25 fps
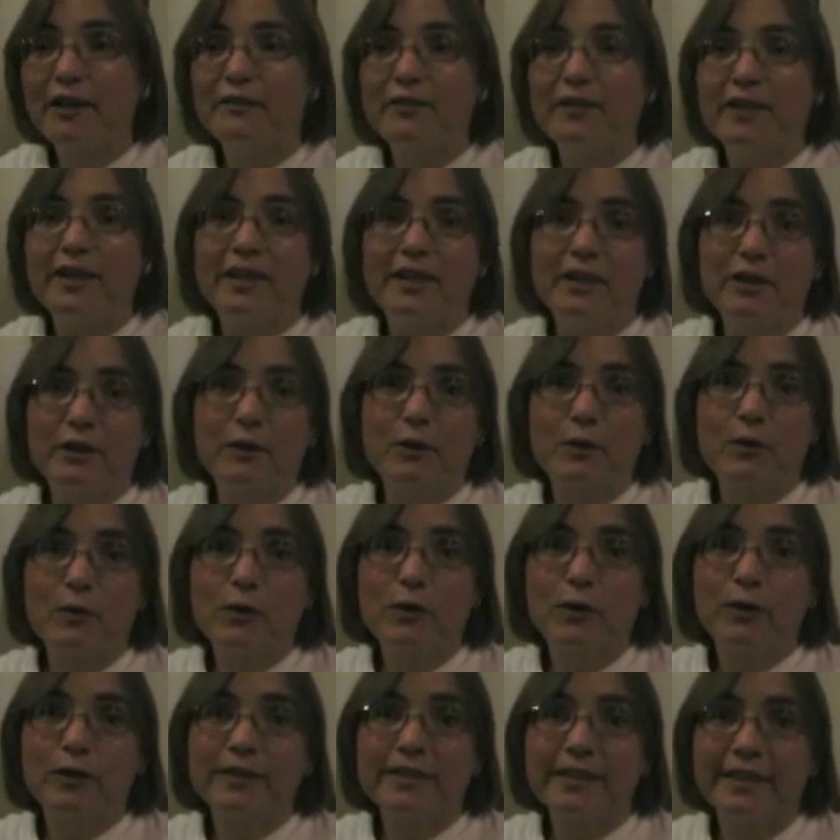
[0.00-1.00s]
even a year
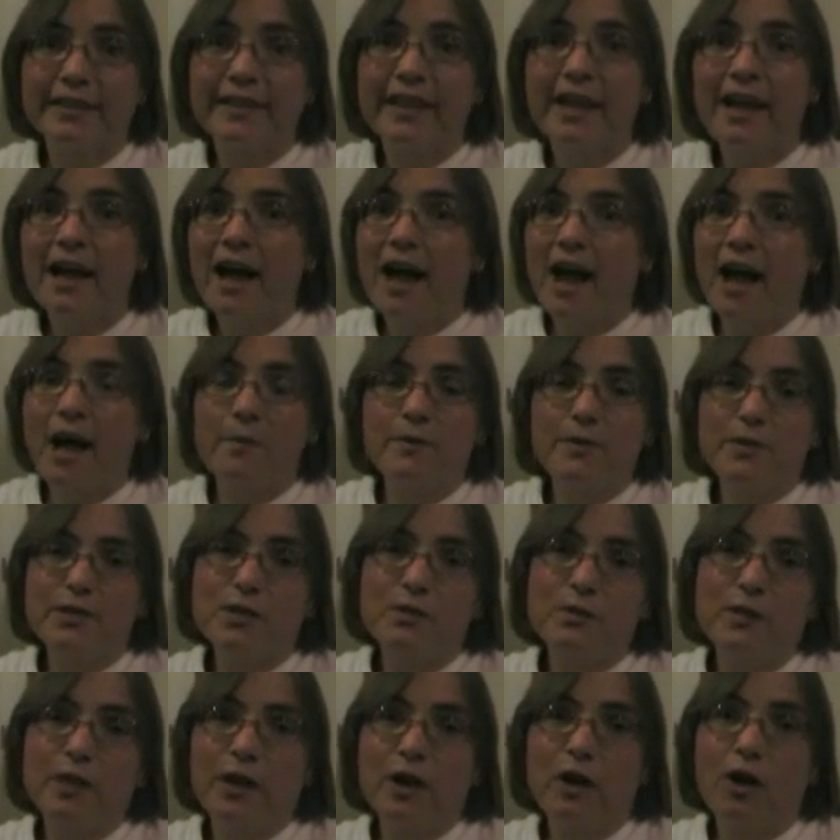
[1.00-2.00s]
old, and I
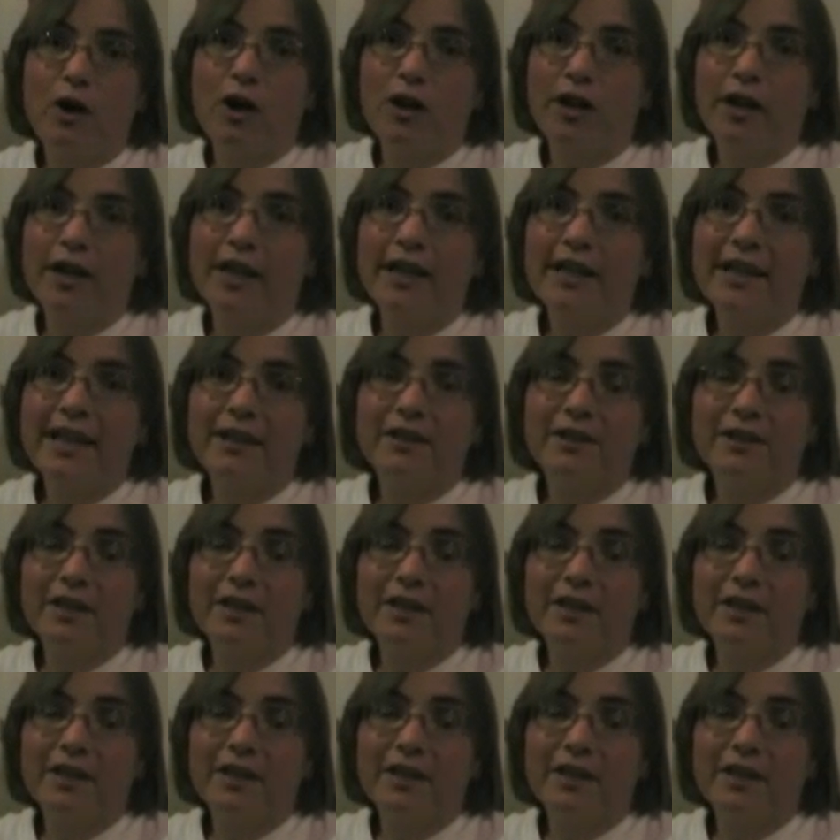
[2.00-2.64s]
was doing all I